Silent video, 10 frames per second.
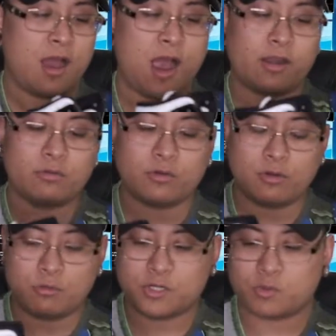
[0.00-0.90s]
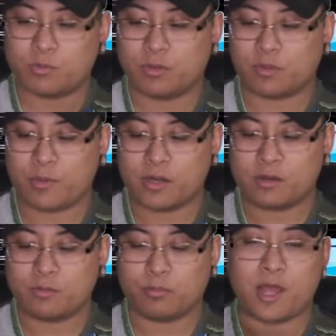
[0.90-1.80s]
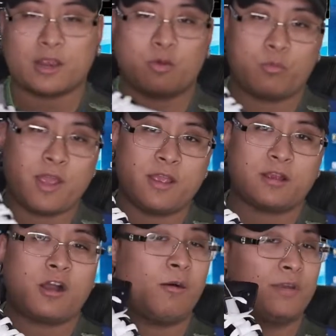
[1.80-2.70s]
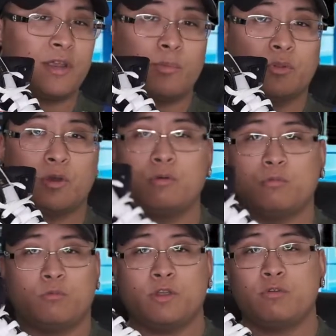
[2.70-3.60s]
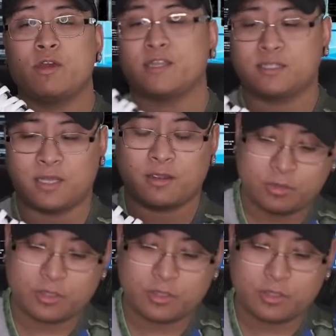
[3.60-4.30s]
I don't know which one would look better, black or white. Comment down below what you guys think.